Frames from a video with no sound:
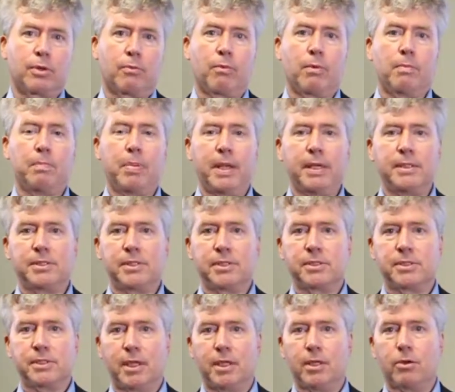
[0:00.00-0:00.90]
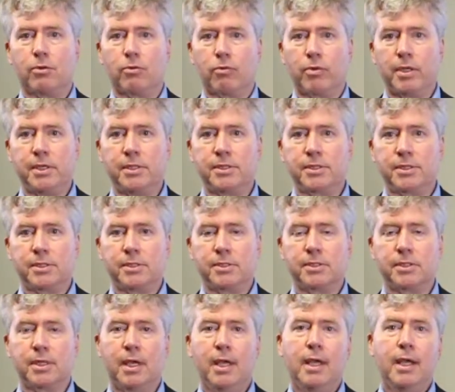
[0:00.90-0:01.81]
And when basis
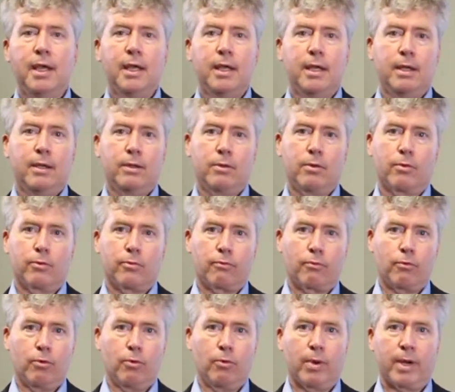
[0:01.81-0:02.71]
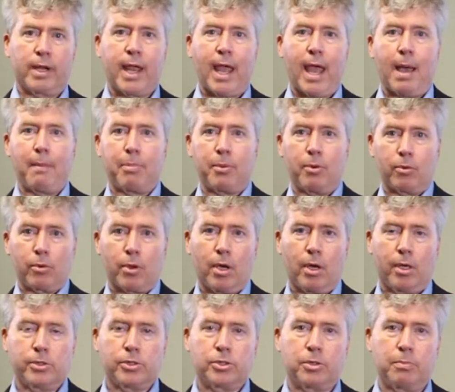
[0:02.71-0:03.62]
increases, either through a capital
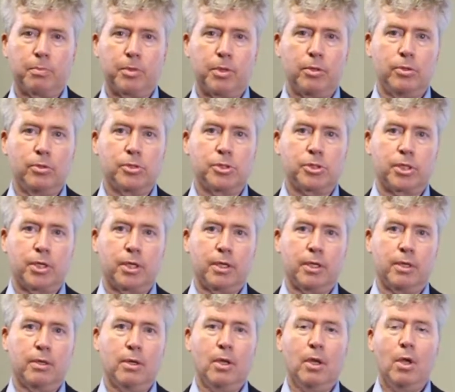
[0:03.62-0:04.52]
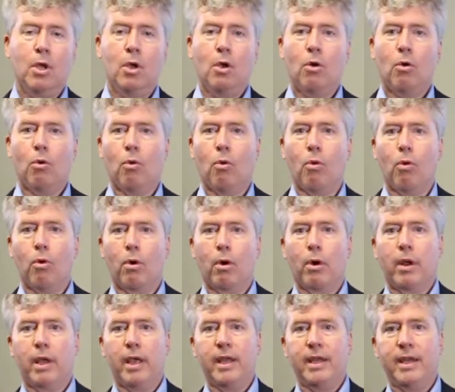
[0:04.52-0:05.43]
contribution
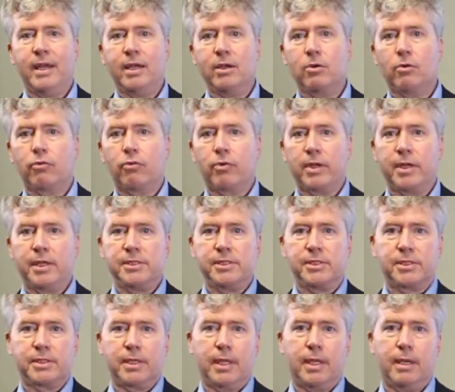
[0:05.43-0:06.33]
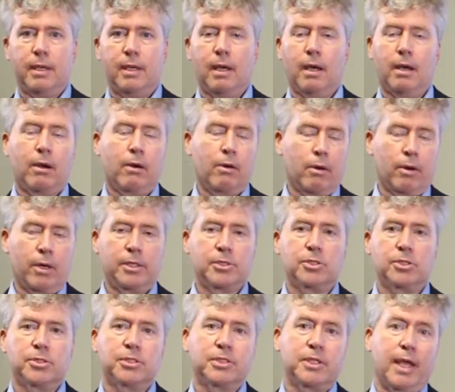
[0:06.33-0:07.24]
or an increase in, or I
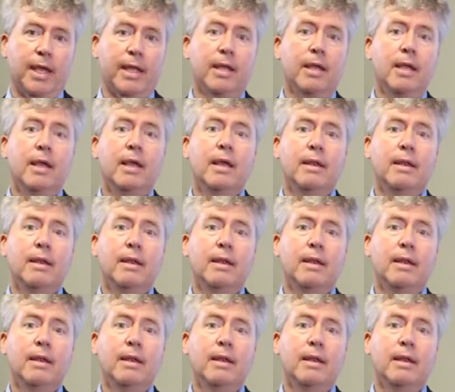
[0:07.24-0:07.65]
should say,